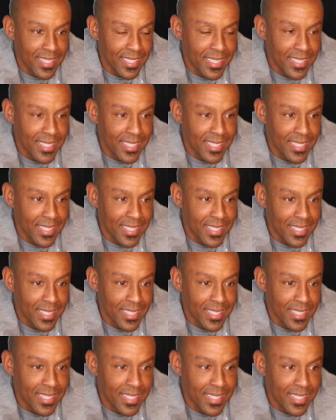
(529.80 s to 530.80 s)

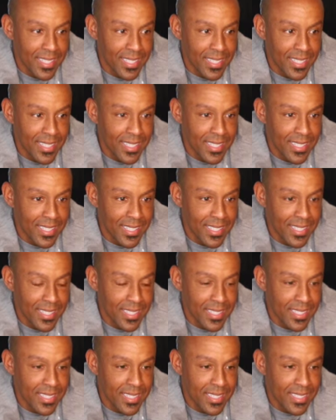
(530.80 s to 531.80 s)

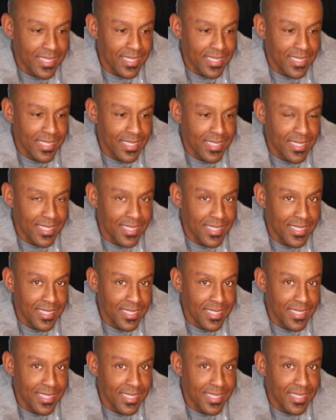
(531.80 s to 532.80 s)

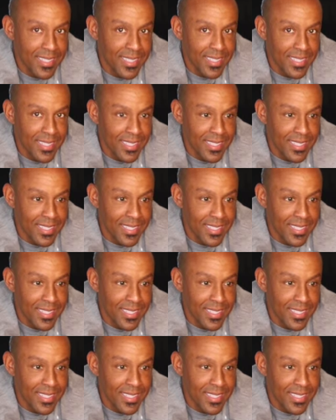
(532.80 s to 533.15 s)
(not speaking)